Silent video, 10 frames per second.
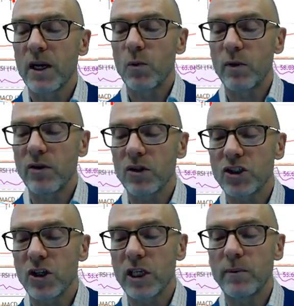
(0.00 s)
We've got
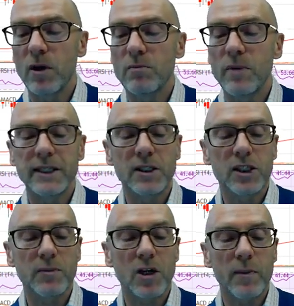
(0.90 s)
solid
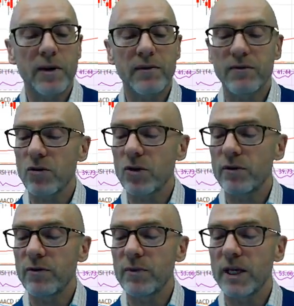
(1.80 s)
momentum coming through
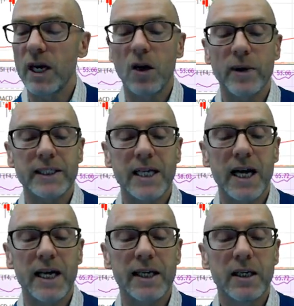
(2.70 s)
from the
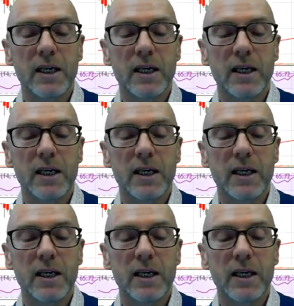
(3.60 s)
RSI.